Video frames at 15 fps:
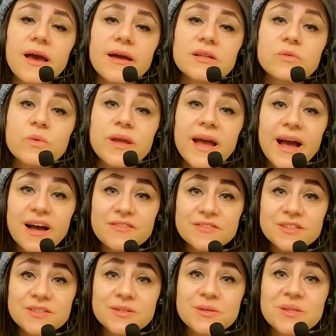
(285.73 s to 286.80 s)
And we have
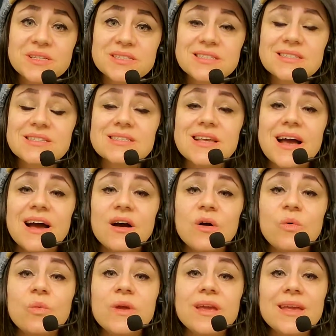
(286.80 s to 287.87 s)
to do this. This is
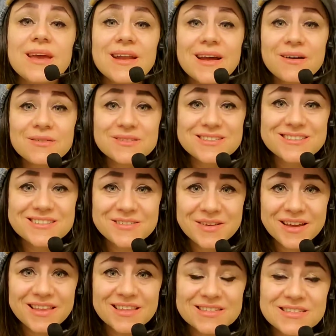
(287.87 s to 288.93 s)
how we get out.
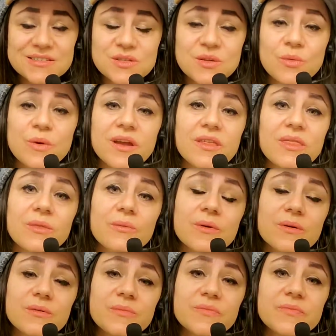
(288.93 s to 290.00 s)
Okay, this is the way
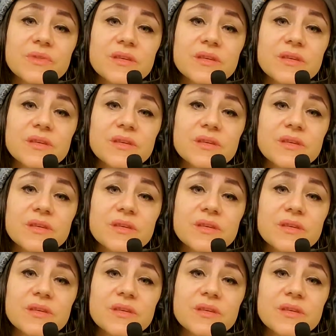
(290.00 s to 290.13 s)
through.